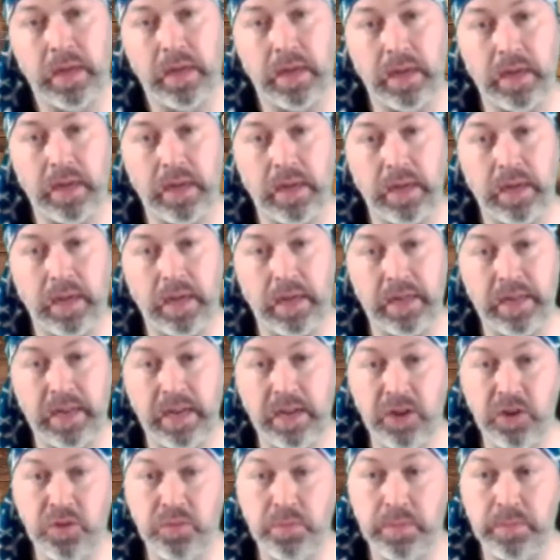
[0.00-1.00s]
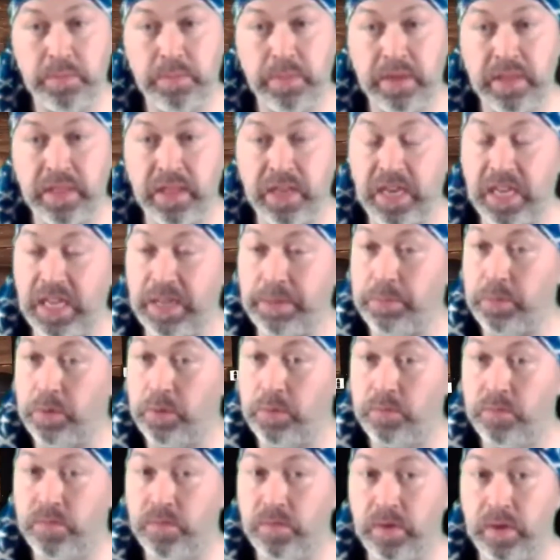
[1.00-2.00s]
a gentleman by the name
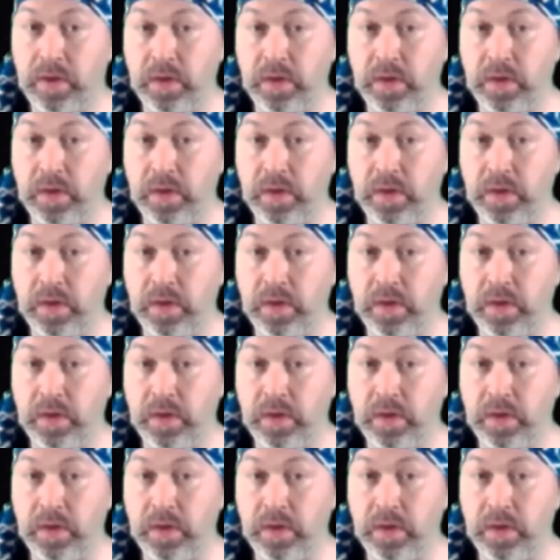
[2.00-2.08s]
of